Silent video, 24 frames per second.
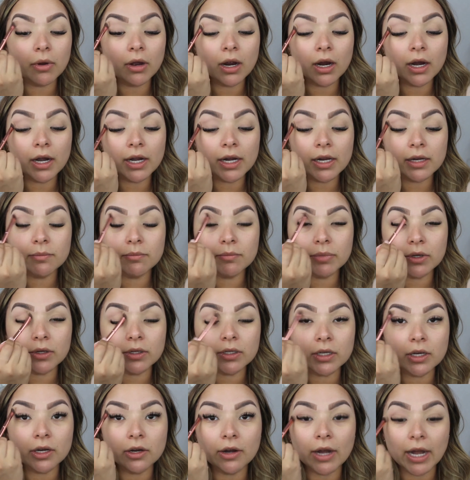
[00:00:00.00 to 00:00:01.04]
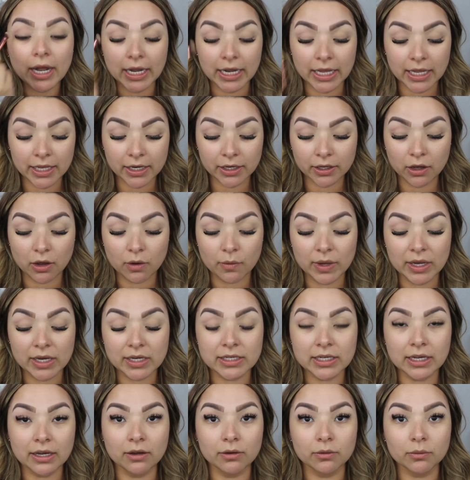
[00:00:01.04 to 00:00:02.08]
part and build a gradient going
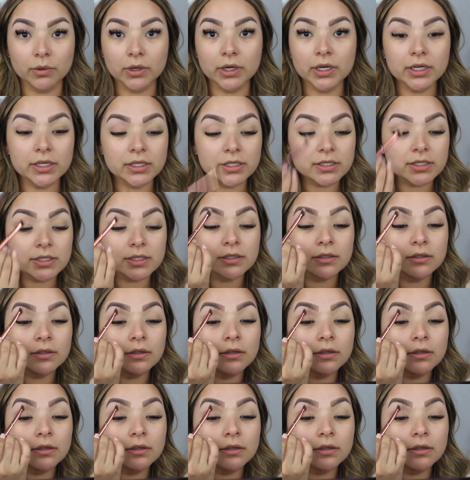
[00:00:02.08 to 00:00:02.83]
downwards.